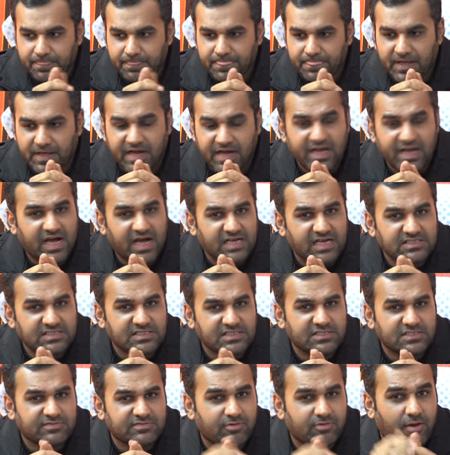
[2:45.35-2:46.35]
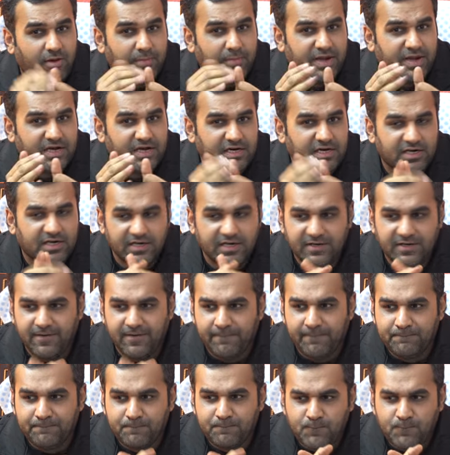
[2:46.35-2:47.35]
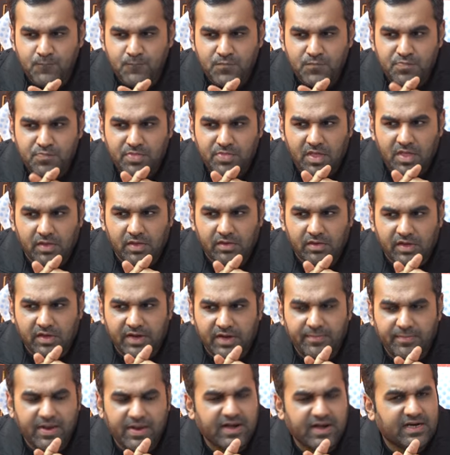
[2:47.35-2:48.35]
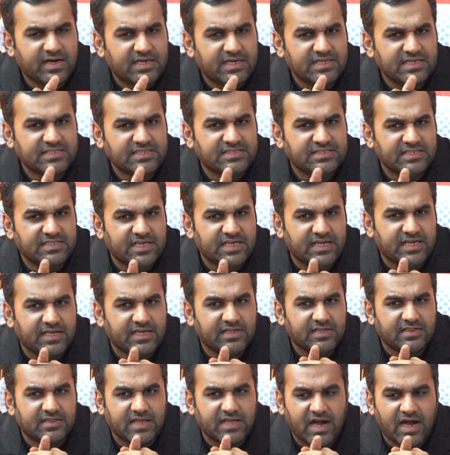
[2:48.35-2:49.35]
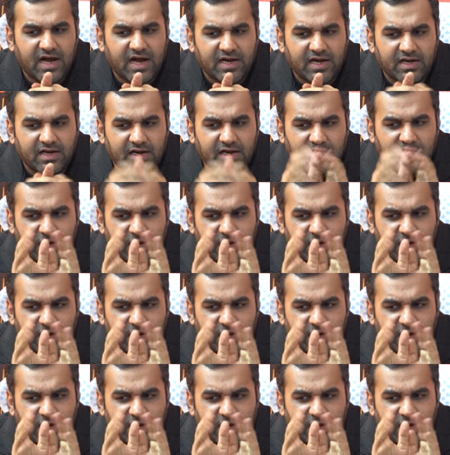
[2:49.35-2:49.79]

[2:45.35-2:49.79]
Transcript: I asked this from my heart, and my heart say that